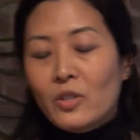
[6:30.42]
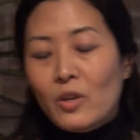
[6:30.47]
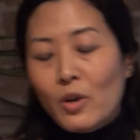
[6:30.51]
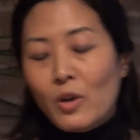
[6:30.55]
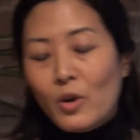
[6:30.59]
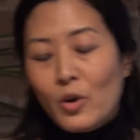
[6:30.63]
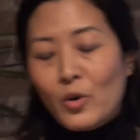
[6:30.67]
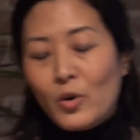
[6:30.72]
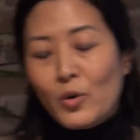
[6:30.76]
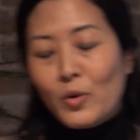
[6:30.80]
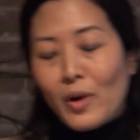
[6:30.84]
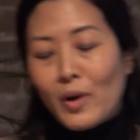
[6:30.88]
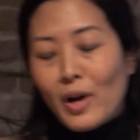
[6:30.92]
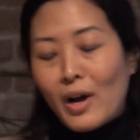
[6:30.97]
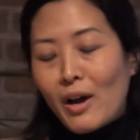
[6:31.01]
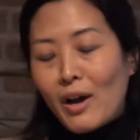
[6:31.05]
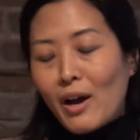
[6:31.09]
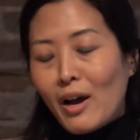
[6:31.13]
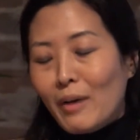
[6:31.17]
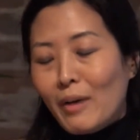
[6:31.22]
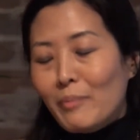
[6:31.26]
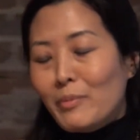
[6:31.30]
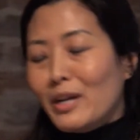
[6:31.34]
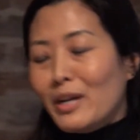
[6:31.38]
So
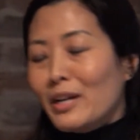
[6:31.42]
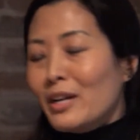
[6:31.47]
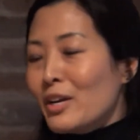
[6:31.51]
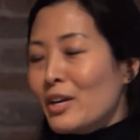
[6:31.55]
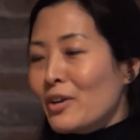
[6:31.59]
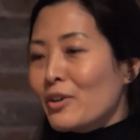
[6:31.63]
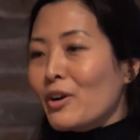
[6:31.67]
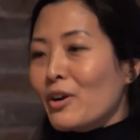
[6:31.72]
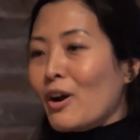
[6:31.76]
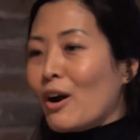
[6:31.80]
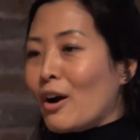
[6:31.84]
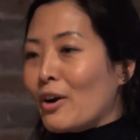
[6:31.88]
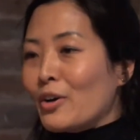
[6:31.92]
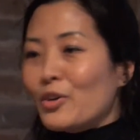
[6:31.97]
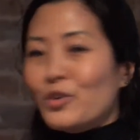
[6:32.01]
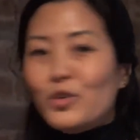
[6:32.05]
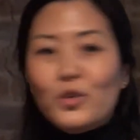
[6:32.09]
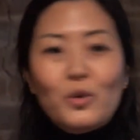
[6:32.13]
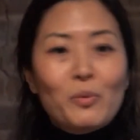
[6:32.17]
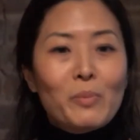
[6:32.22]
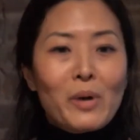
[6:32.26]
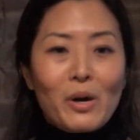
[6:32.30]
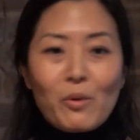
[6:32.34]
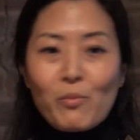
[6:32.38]
I'm not here to
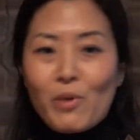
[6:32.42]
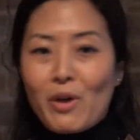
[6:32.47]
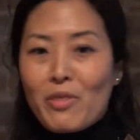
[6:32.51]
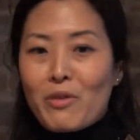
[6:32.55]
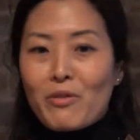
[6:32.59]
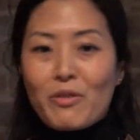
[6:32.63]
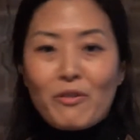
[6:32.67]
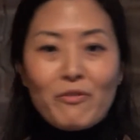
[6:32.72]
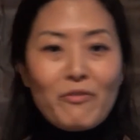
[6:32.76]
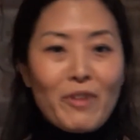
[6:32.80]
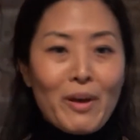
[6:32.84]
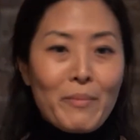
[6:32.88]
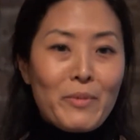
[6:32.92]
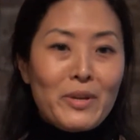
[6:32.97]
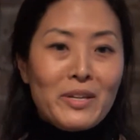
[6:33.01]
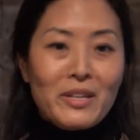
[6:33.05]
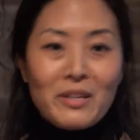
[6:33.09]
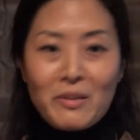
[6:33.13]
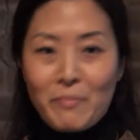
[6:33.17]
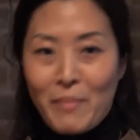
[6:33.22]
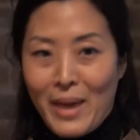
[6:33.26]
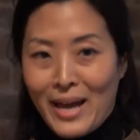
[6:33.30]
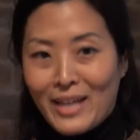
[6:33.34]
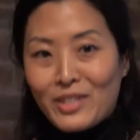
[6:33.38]
argue about whether the
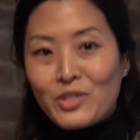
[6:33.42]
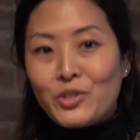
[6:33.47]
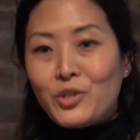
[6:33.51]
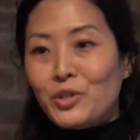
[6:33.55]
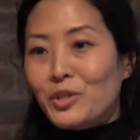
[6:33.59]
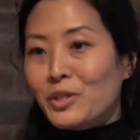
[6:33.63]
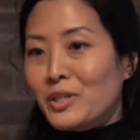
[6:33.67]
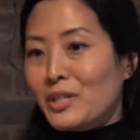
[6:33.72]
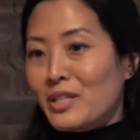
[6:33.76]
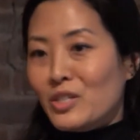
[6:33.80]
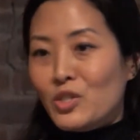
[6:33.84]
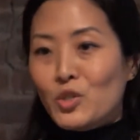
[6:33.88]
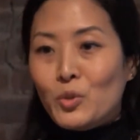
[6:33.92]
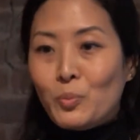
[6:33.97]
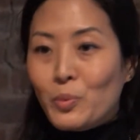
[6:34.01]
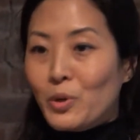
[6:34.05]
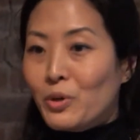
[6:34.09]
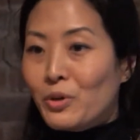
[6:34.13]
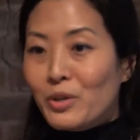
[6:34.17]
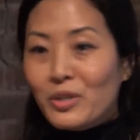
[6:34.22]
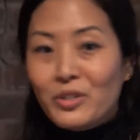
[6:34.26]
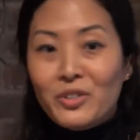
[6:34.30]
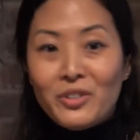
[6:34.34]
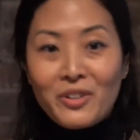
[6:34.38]
feminine and masculine is
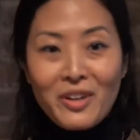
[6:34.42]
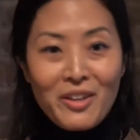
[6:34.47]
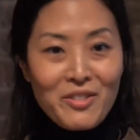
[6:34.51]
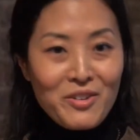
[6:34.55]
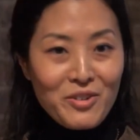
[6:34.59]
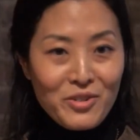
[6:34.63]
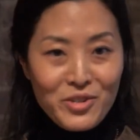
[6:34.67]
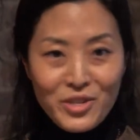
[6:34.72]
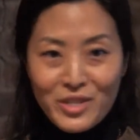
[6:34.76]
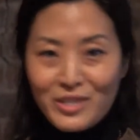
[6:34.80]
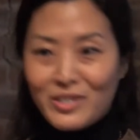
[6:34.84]
superior to the other.